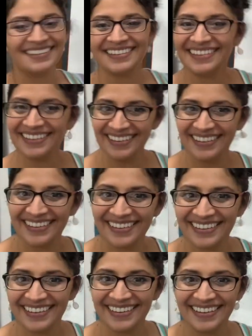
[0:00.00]
Yeah.
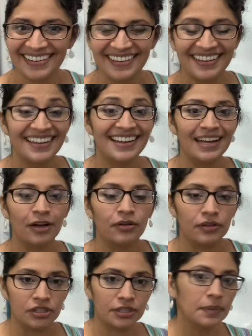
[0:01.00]
Now,
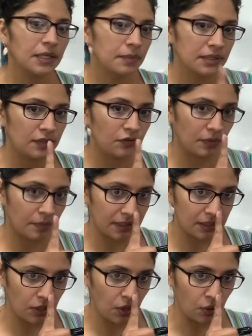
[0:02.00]
there's something missing from his
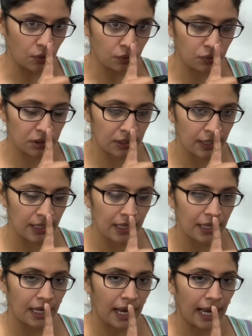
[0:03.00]
nose,
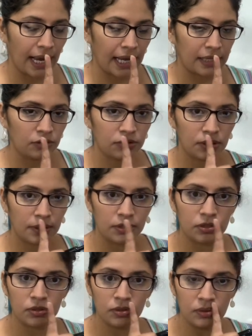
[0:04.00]
and those are the
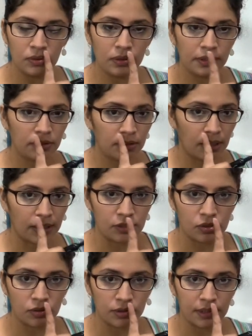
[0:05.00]
2 little
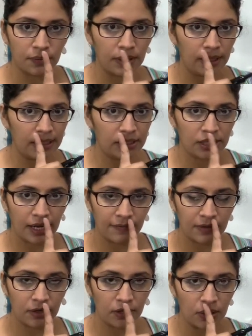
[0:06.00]
nostrils that we each have in
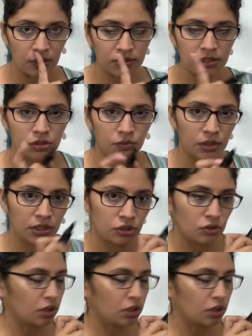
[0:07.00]
our nose, and so we're going to draw